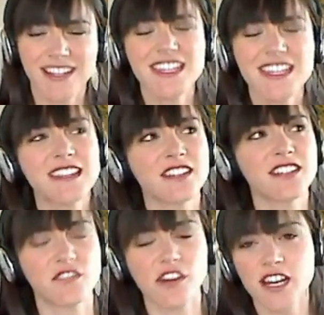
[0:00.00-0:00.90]
I think this is
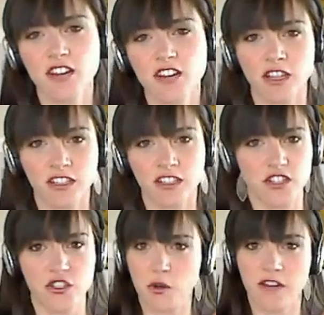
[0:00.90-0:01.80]
a very relevant
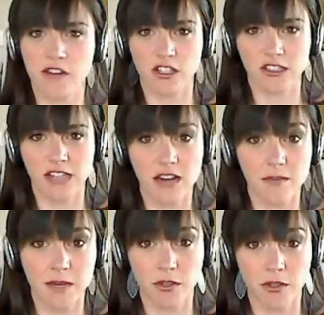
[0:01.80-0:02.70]
story for a lot of
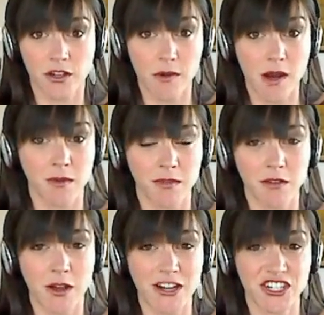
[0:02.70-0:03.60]
people that are probably mm. watching.